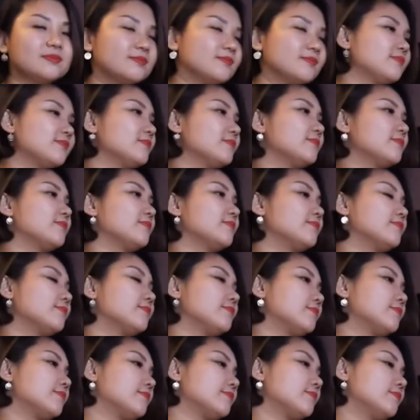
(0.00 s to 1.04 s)

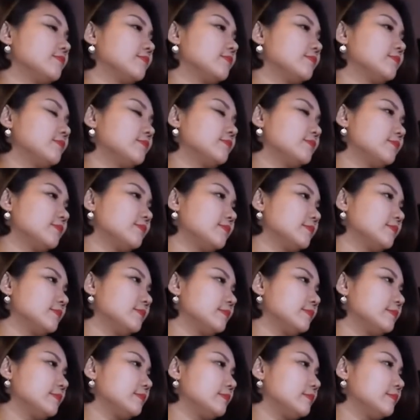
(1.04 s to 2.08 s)

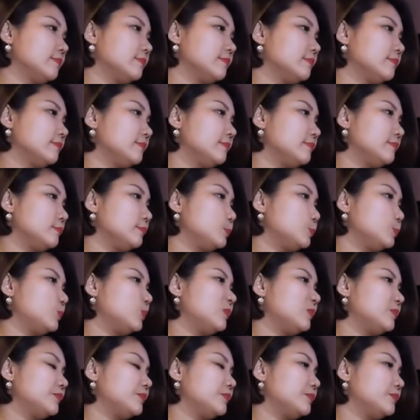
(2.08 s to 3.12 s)

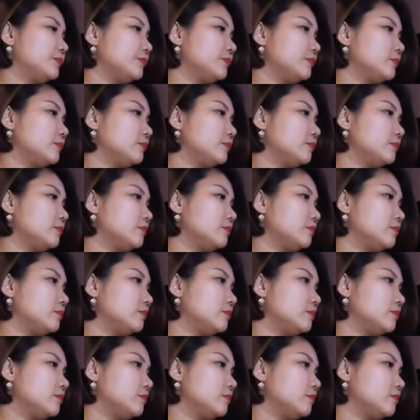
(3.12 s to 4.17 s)

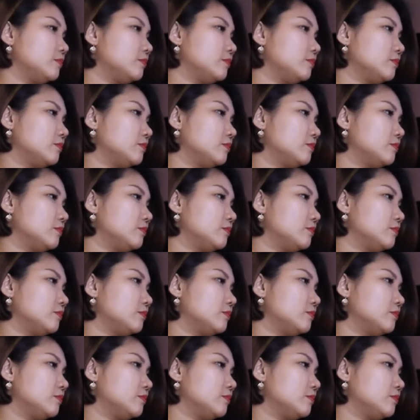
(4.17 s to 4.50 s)
[no speech]